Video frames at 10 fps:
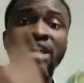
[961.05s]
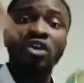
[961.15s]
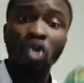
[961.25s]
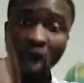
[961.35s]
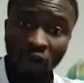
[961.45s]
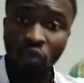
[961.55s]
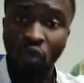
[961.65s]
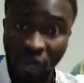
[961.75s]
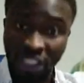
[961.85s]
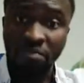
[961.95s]
God will
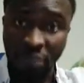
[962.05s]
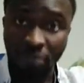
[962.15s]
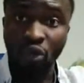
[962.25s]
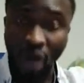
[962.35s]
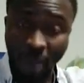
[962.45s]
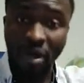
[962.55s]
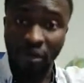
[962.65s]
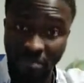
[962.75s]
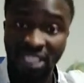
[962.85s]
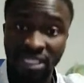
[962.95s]
question people about
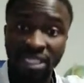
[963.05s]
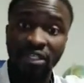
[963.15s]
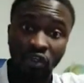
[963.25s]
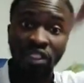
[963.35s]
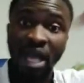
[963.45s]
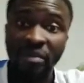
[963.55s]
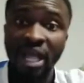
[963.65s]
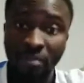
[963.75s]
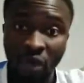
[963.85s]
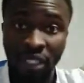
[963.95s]
messengers not coming
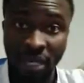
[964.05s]
among them.